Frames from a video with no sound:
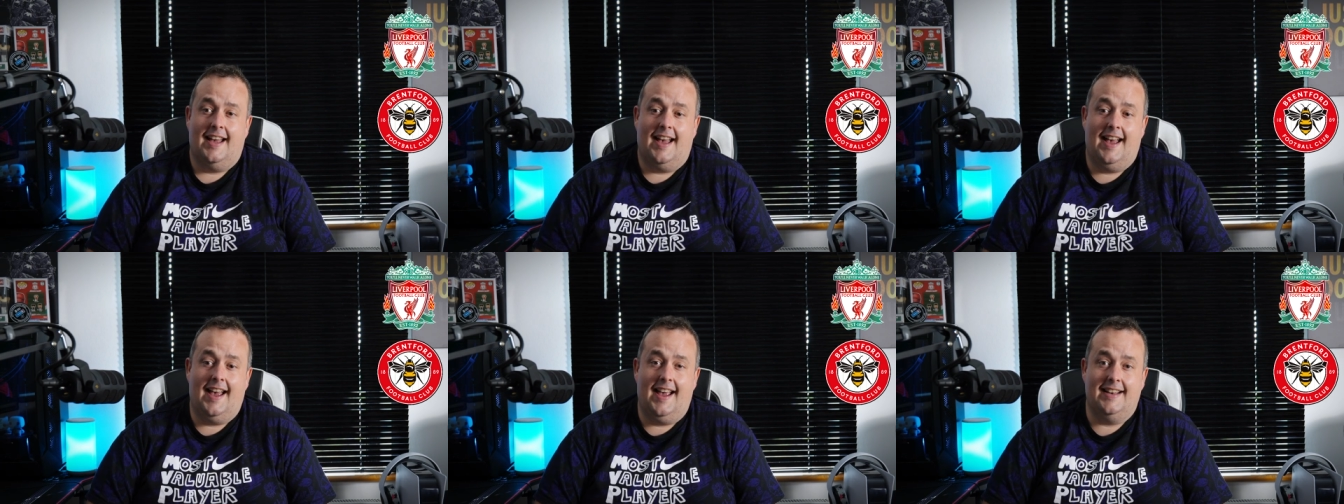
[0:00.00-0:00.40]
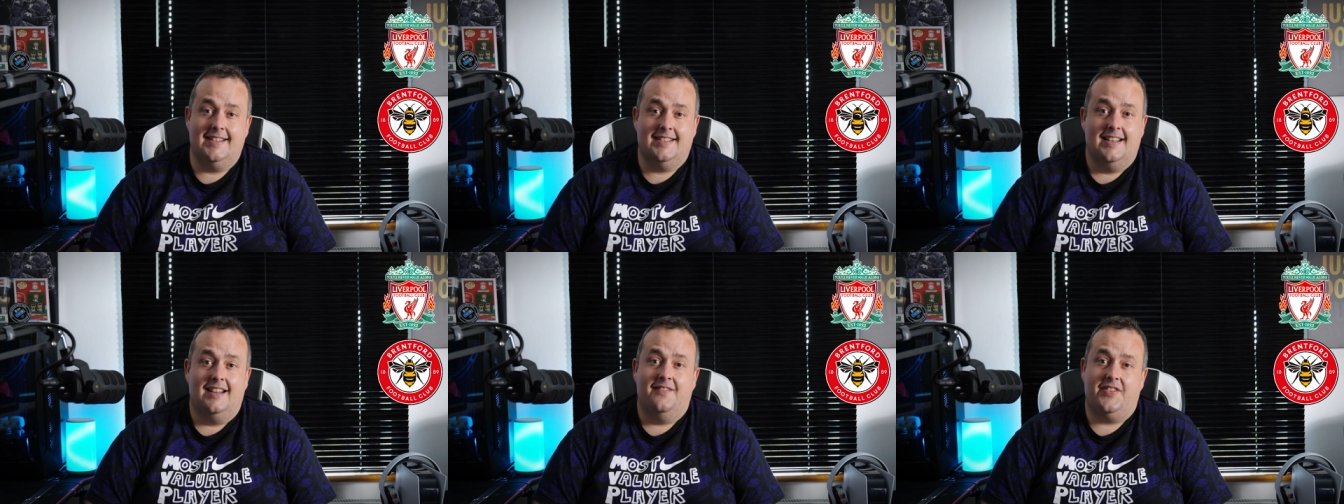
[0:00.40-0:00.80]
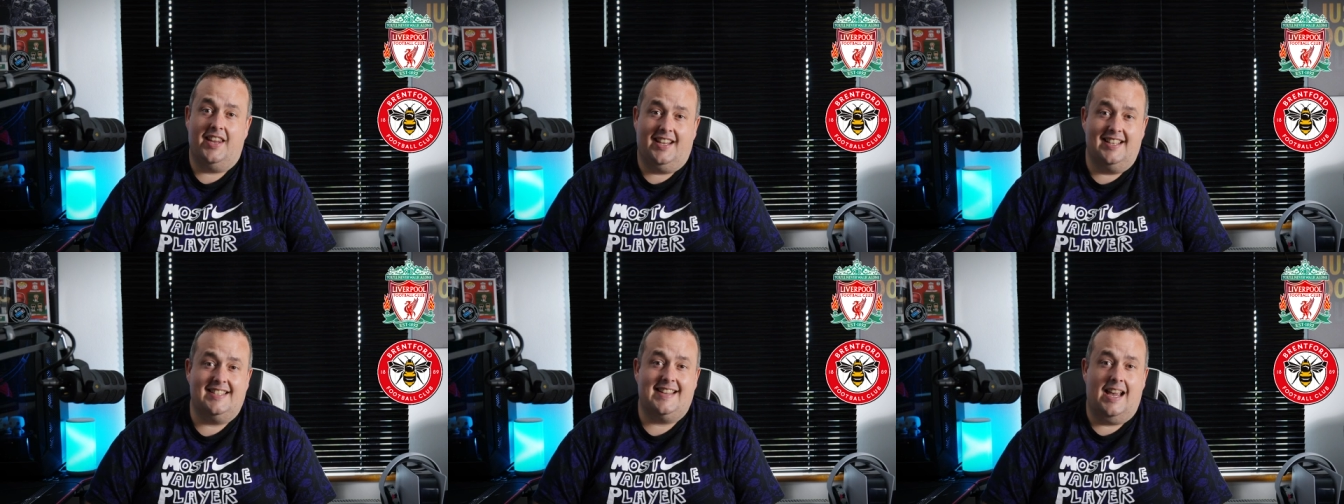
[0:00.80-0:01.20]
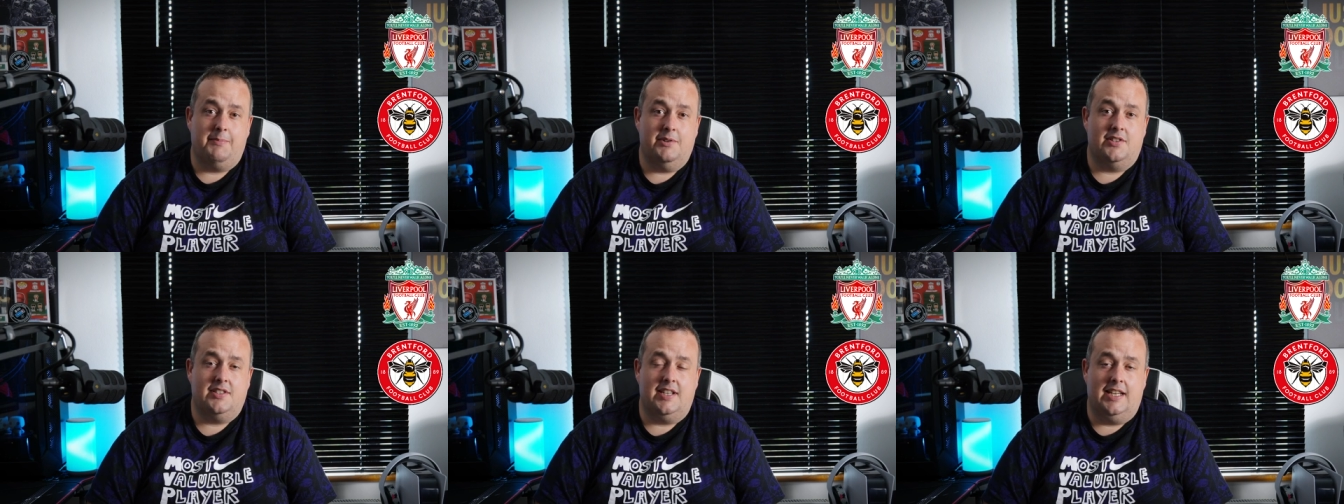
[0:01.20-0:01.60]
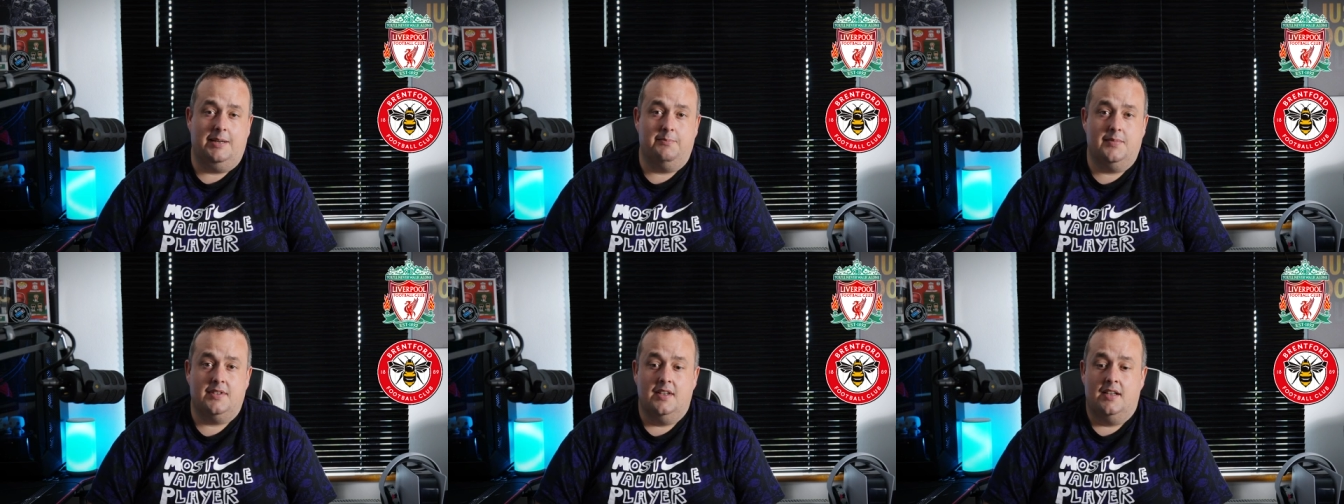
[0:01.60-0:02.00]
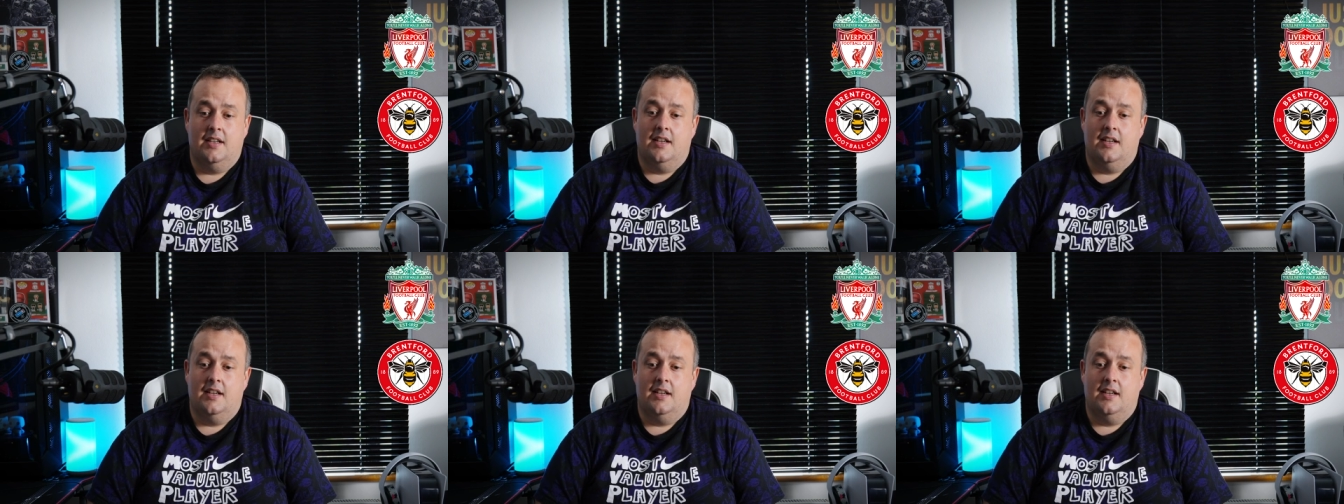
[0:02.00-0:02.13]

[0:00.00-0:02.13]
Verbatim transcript: and they can damage teams